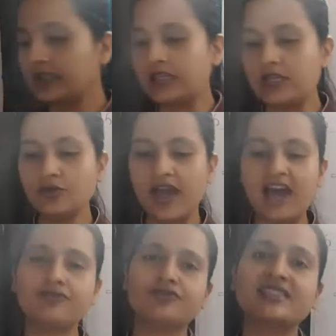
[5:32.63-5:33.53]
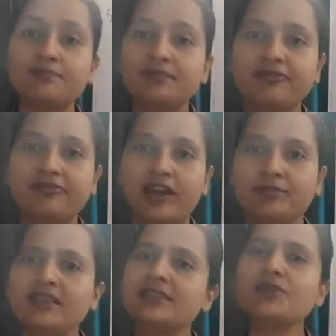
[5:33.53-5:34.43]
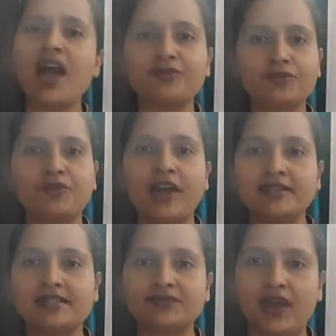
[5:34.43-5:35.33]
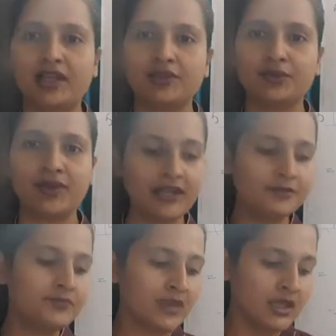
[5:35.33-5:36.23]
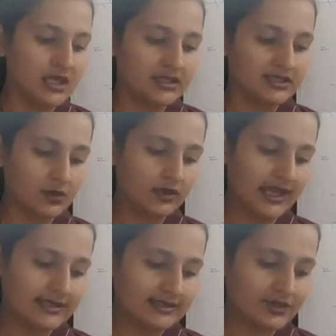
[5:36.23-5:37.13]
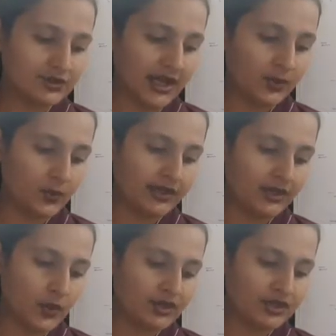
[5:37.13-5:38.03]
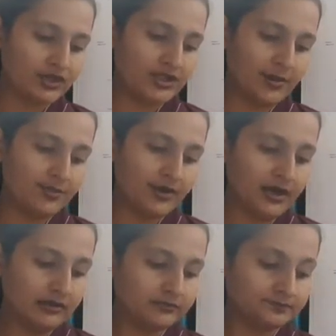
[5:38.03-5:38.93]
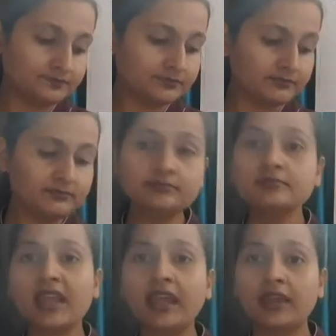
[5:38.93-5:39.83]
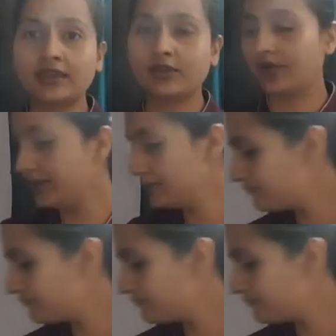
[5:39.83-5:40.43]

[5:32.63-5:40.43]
you have to simplify, means you have to find its value, right? So let us try with question number A, right?